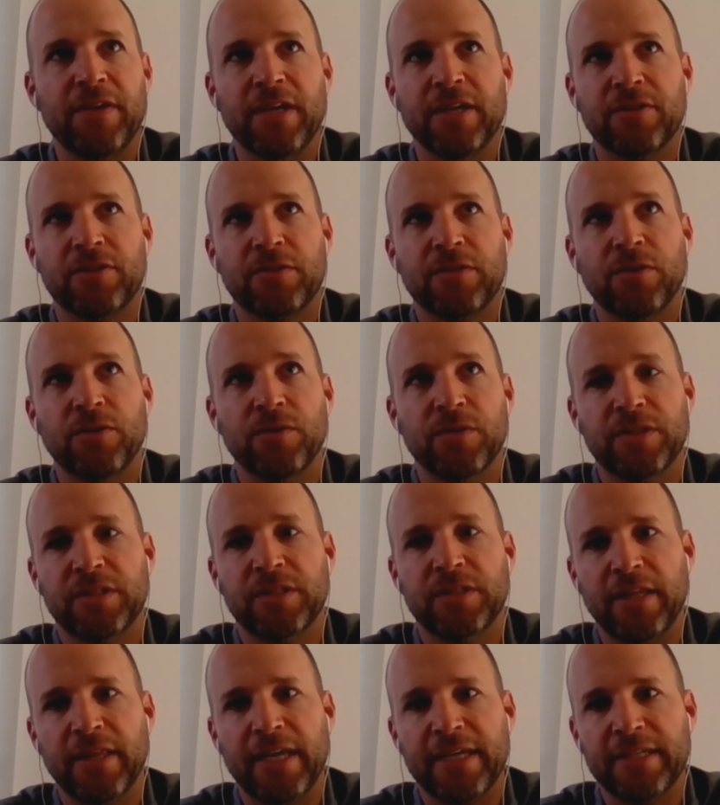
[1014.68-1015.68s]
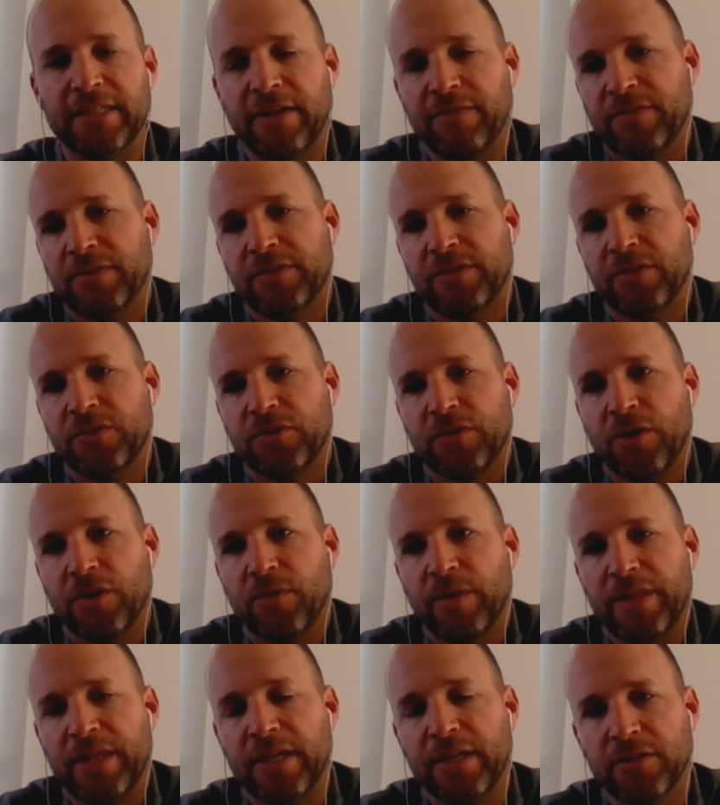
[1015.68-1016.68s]
If you go to a city like San
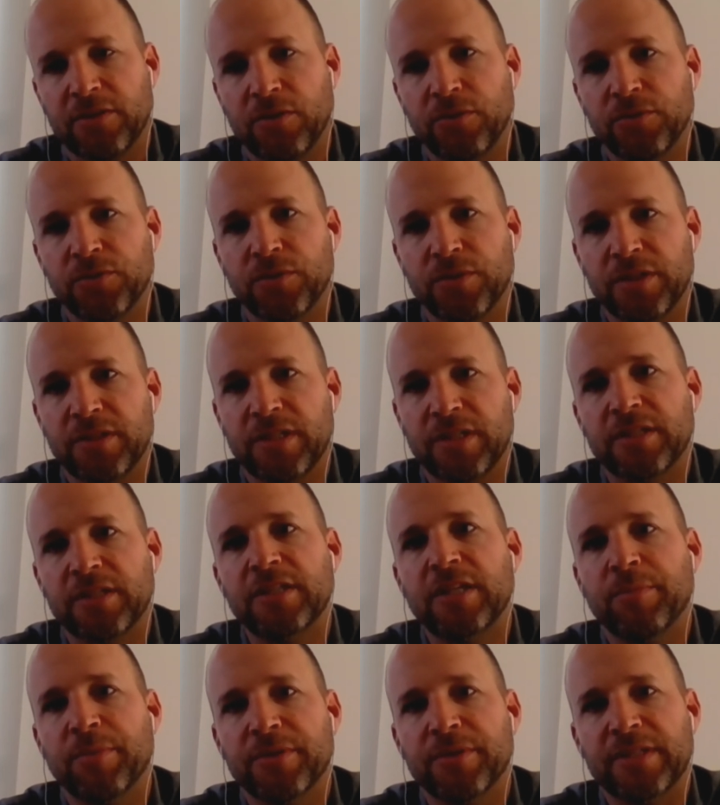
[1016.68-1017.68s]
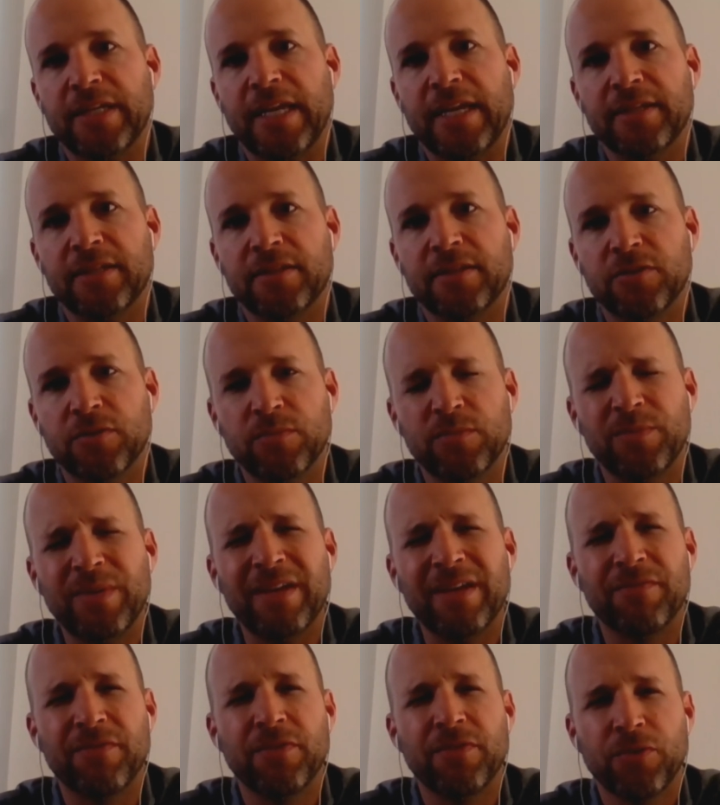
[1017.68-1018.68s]
Francisco, I think it's closer to 60%. And so
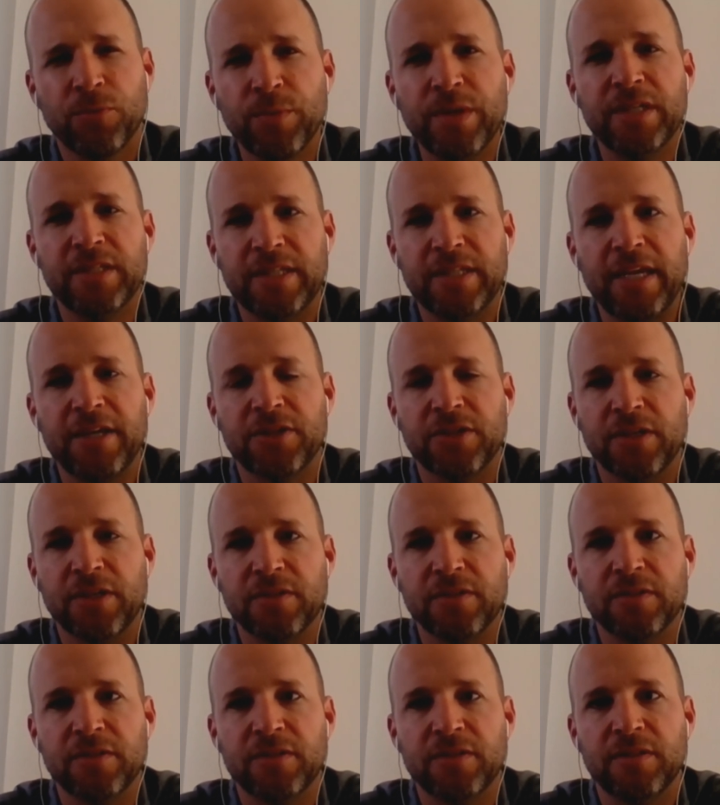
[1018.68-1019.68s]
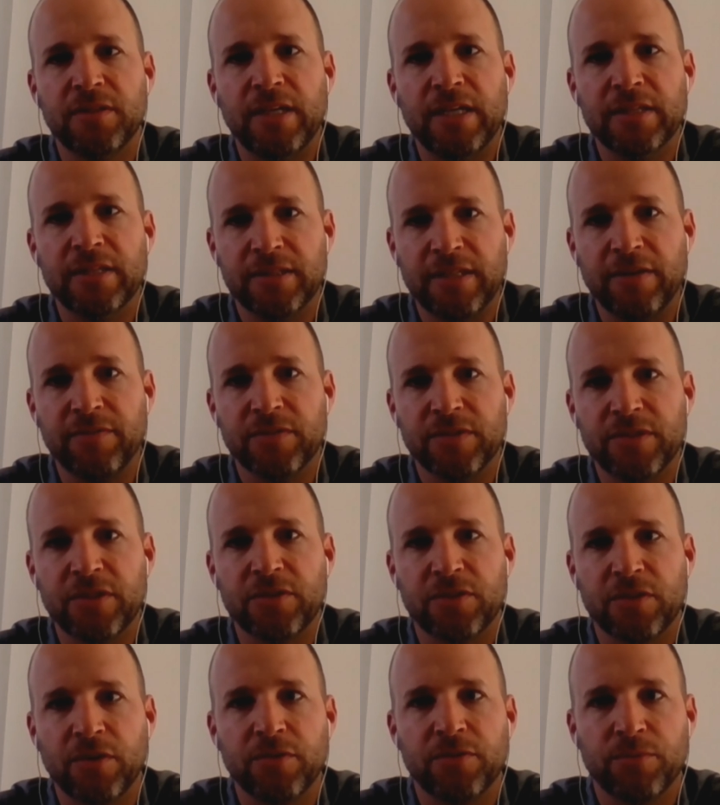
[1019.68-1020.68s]
we have three stations in San
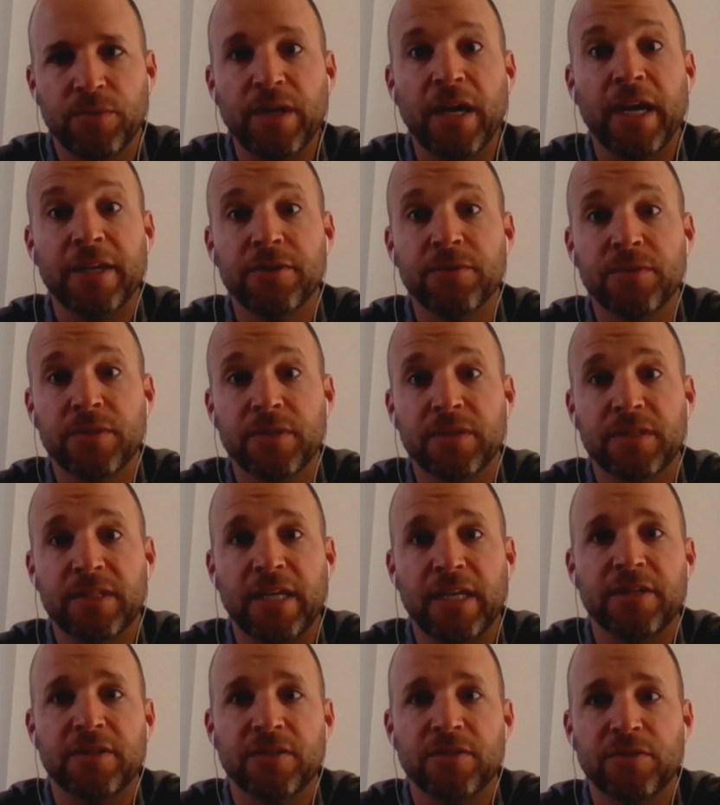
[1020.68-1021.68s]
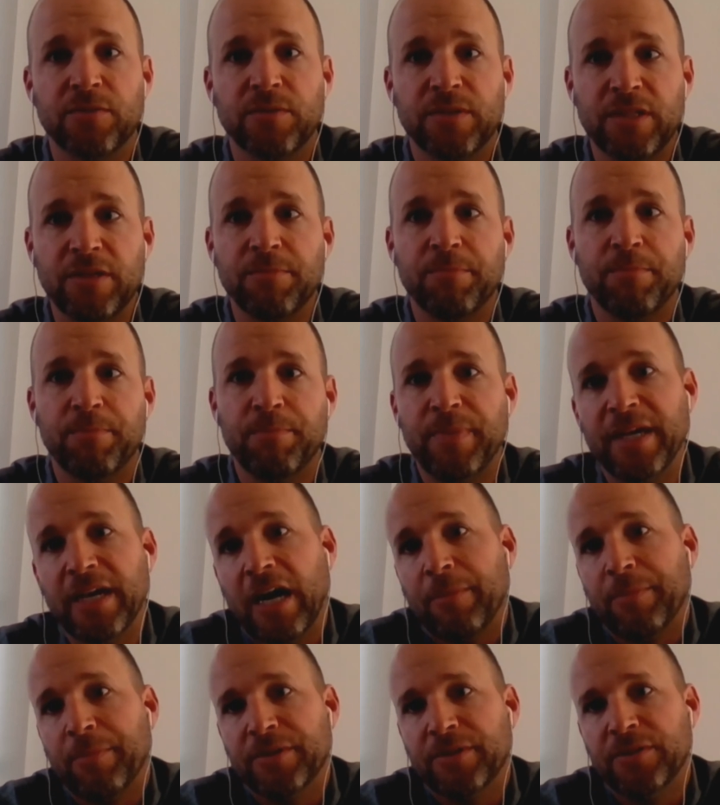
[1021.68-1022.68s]
Francisco, three hydrogen stations. So we see a big
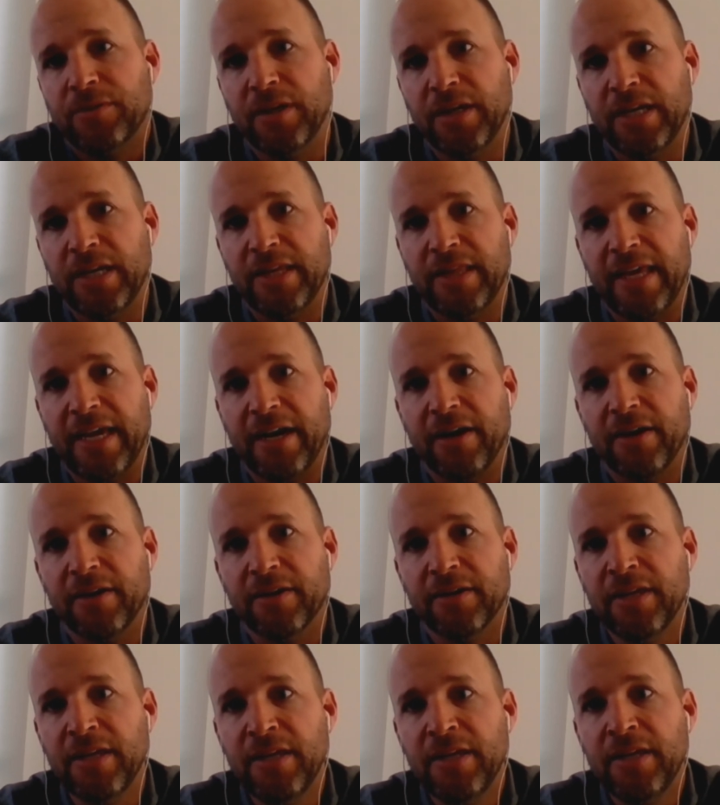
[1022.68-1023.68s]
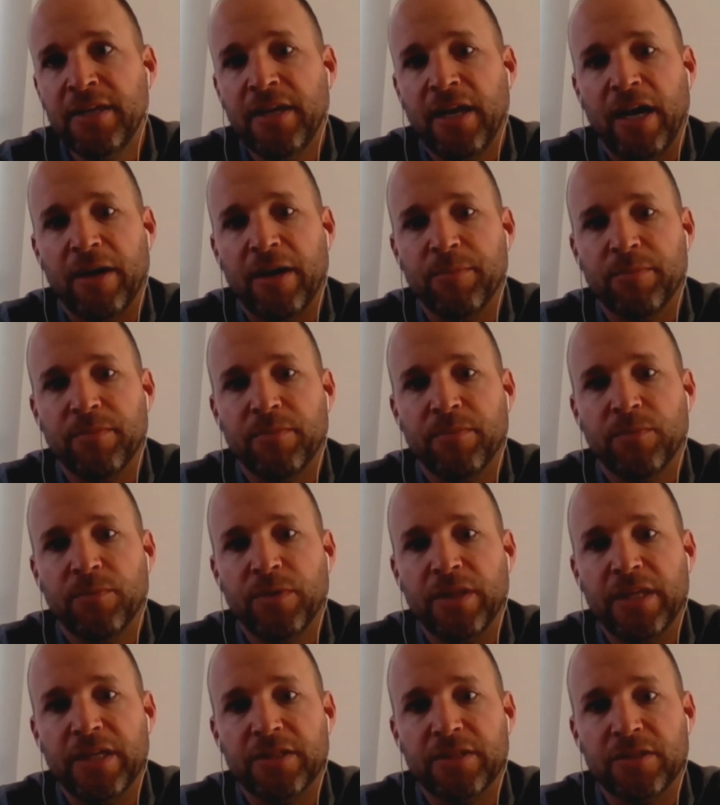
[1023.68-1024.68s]
opportunity there.
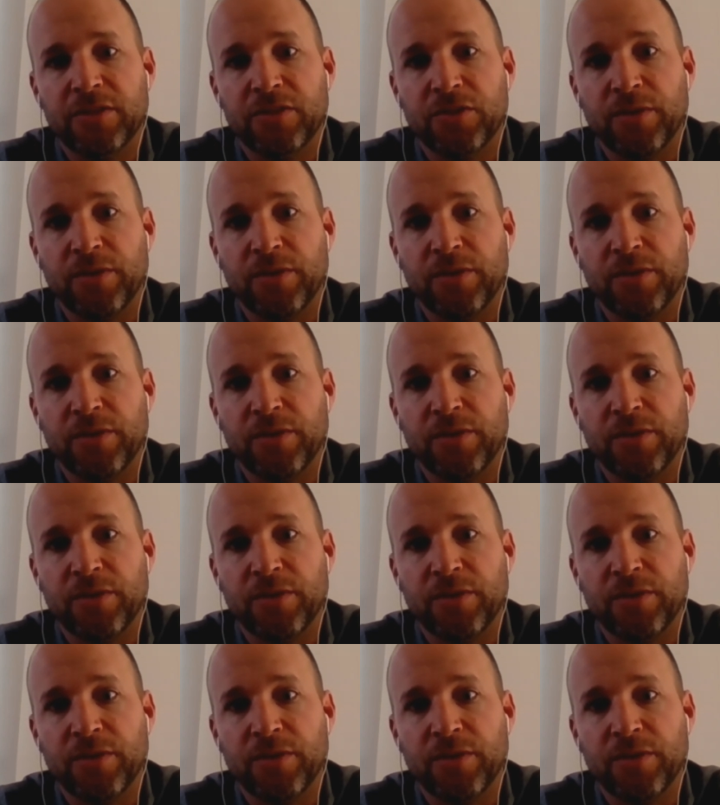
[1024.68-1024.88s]
Really,